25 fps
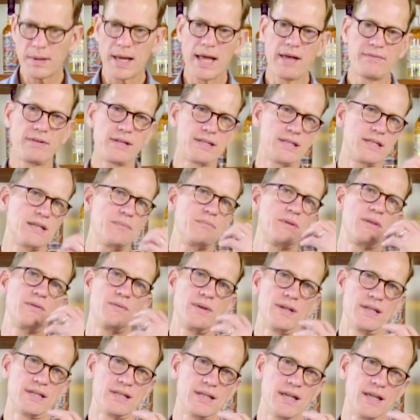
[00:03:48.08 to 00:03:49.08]
having a sip of the
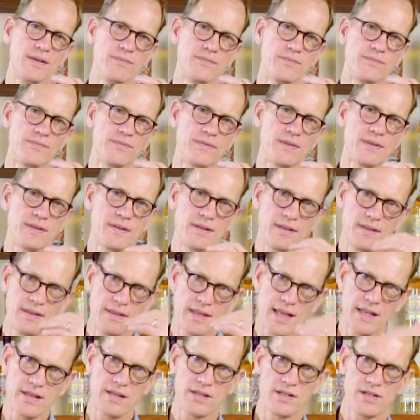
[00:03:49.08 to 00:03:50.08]
whiskey,
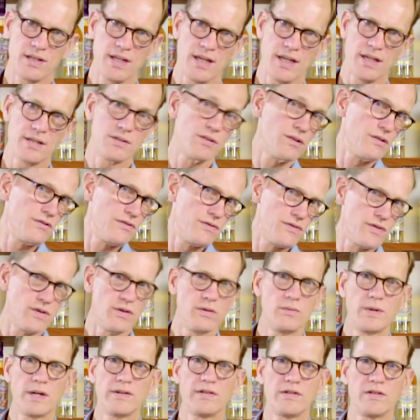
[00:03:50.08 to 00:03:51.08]
then the cheese or the
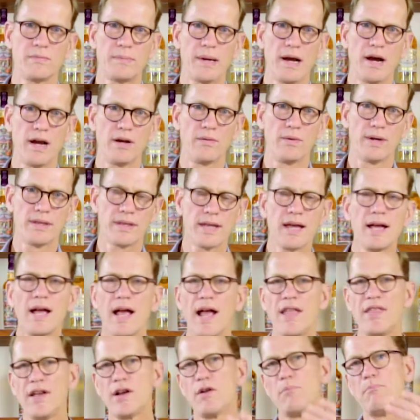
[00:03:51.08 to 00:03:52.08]
food, whatever you're pairing with,
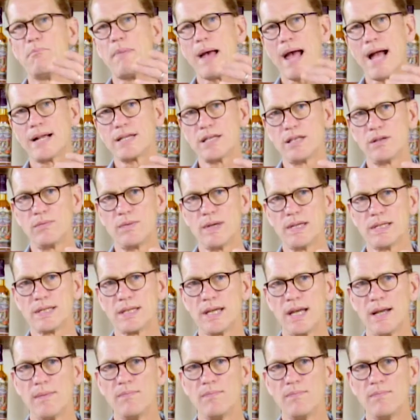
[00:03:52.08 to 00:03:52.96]
and then go back to the whiskey.